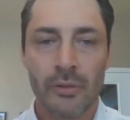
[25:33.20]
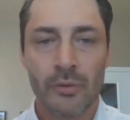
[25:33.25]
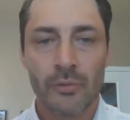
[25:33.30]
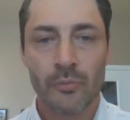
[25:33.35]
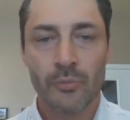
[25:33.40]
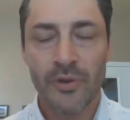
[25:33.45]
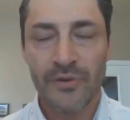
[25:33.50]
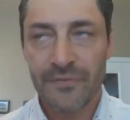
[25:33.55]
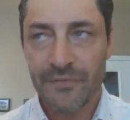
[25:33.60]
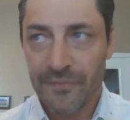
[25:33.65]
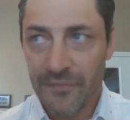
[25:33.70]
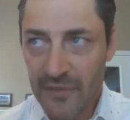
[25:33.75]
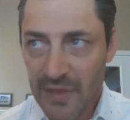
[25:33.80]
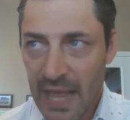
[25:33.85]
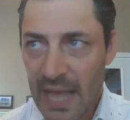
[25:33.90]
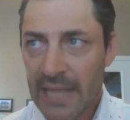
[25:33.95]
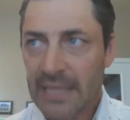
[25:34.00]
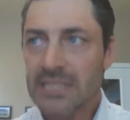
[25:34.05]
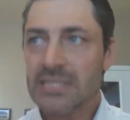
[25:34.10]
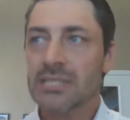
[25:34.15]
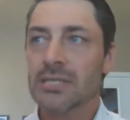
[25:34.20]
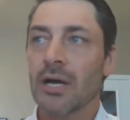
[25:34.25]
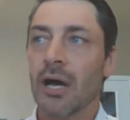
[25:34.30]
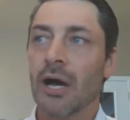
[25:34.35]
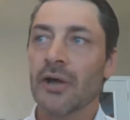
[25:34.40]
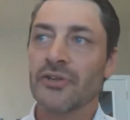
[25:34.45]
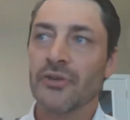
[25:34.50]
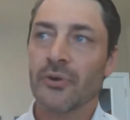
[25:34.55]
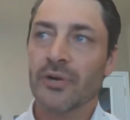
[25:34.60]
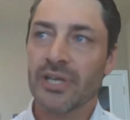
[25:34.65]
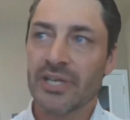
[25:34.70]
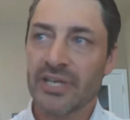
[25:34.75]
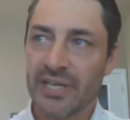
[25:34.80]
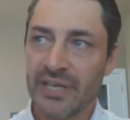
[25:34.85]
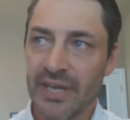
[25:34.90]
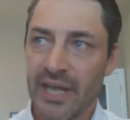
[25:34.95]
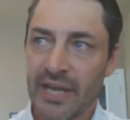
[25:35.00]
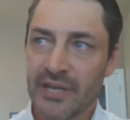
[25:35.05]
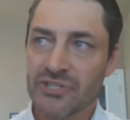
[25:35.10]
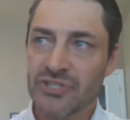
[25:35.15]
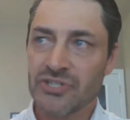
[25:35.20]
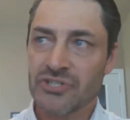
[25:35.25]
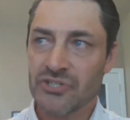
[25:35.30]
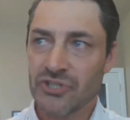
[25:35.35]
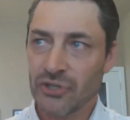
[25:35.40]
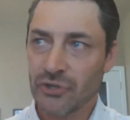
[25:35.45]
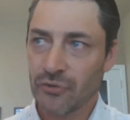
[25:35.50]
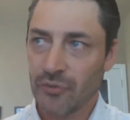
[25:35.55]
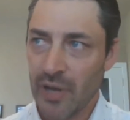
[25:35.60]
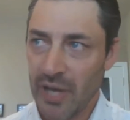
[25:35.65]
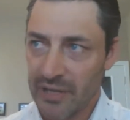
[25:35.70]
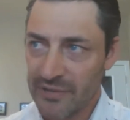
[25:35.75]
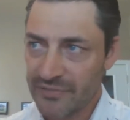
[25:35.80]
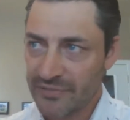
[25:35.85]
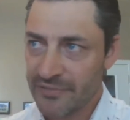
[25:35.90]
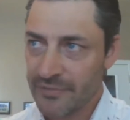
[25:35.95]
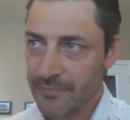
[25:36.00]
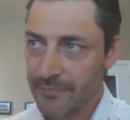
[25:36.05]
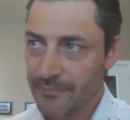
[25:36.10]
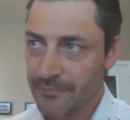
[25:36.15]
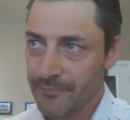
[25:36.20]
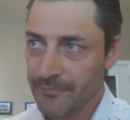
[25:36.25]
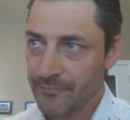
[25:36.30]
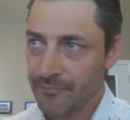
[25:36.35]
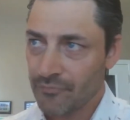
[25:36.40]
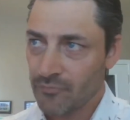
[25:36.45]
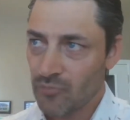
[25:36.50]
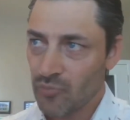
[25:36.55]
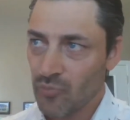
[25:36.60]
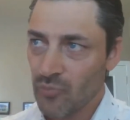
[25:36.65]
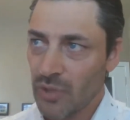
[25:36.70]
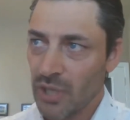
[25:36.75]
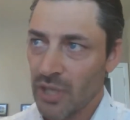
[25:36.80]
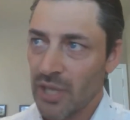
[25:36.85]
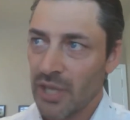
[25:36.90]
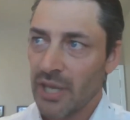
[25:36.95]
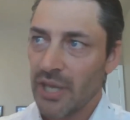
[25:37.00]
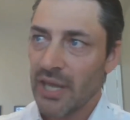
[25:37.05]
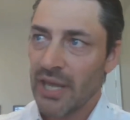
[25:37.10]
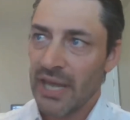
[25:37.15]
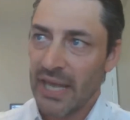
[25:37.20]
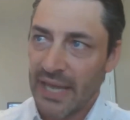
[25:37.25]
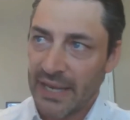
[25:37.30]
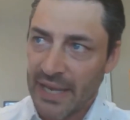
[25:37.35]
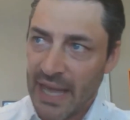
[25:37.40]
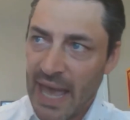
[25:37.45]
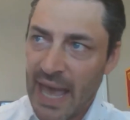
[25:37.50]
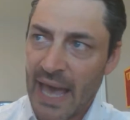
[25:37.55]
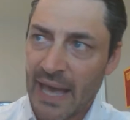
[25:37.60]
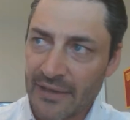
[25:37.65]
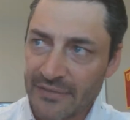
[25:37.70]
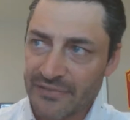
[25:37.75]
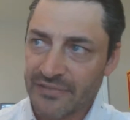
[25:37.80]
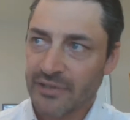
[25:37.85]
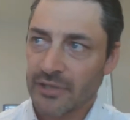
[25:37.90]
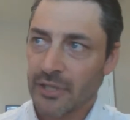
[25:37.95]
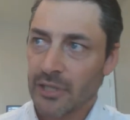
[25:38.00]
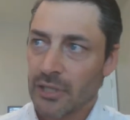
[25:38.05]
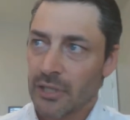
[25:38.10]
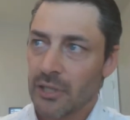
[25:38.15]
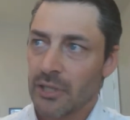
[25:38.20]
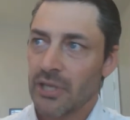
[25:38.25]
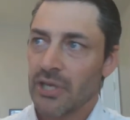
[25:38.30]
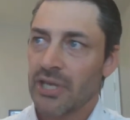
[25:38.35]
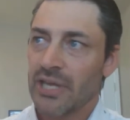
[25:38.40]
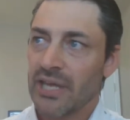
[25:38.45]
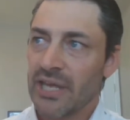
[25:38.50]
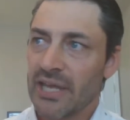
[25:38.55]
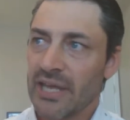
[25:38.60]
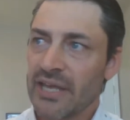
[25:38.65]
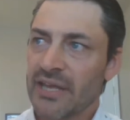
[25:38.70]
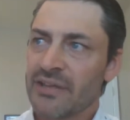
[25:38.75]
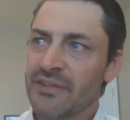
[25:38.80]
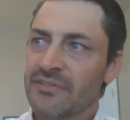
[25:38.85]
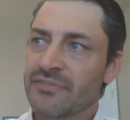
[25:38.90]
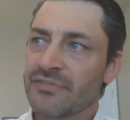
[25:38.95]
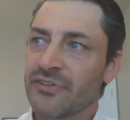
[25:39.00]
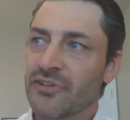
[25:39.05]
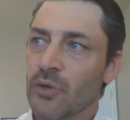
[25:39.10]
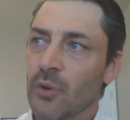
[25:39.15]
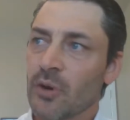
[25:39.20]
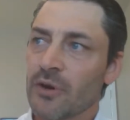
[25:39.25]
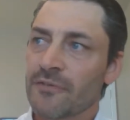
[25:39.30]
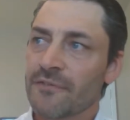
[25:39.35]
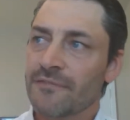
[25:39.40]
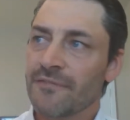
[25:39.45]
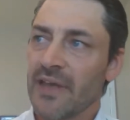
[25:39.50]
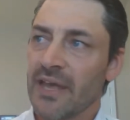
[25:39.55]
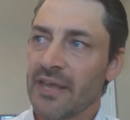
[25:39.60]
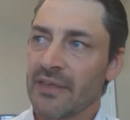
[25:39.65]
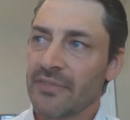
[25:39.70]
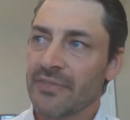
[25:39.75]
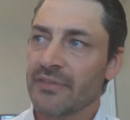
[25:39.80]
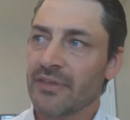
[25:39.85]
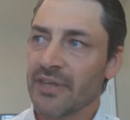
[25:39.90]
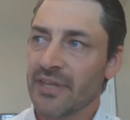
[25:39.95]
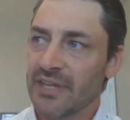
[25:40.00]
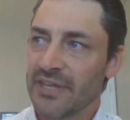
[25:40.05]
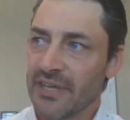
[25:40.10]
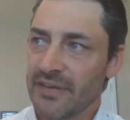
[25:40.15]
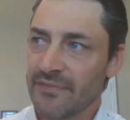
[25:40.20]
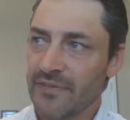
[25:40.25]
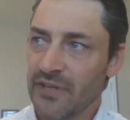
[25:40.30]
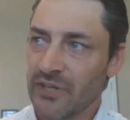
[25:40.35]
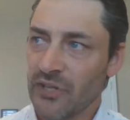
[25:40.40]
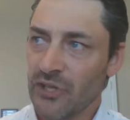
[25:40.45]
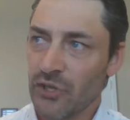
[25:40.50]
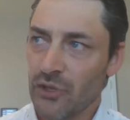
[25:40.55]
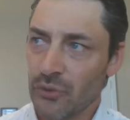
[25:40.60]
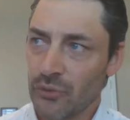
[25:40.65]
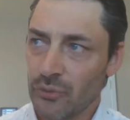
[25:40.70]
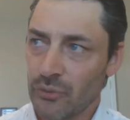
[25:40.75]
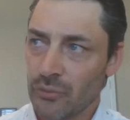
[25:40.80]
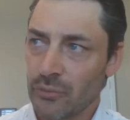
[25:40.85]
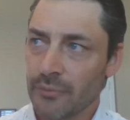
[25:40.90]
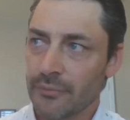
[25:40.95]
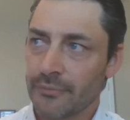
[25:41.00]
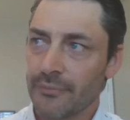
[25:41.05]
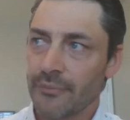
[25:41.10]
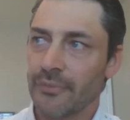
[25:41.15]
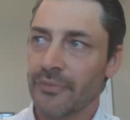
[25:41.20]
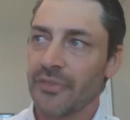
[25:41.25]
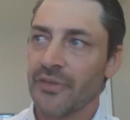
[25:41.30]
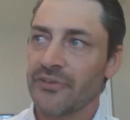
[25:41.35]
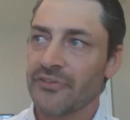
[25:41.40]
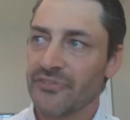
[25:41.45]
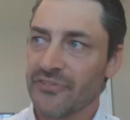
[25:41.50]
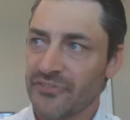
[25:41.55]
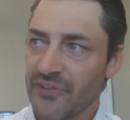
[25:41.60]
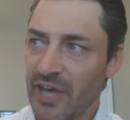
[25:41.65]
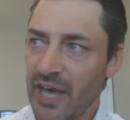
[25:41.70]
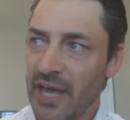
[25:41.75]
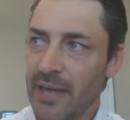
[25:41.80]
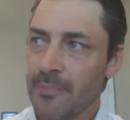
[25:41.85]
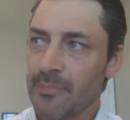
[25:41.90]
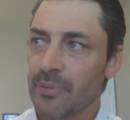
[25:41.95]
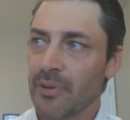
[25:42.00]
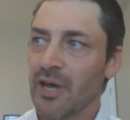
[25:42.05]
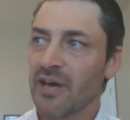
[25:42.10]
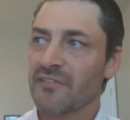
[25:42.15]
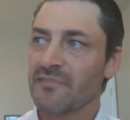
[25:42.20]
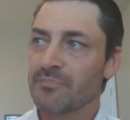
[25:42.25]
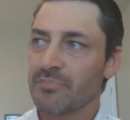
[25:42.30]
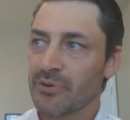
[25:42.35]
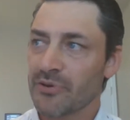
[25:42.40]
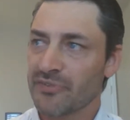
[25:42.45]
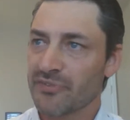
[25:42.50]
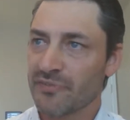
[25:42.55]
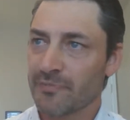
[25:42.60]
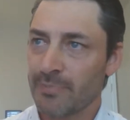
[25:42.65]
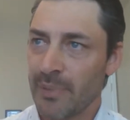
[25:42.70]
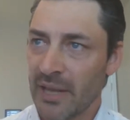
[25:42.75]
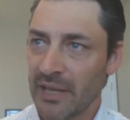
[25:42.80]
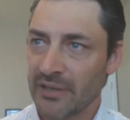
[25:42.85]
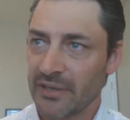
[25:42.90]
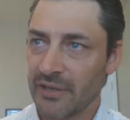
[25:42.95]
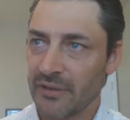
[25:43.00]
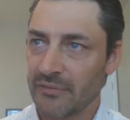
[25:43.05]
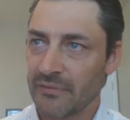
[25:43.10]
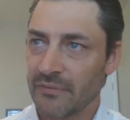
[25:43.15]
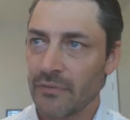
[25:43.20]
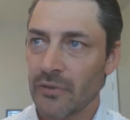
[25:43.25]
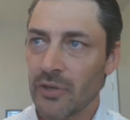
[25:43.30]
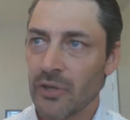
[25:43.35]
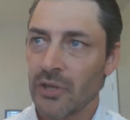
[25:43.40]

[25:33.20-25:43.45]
reflect on your connection to Christ and ask, is your faith giving you the type of perspective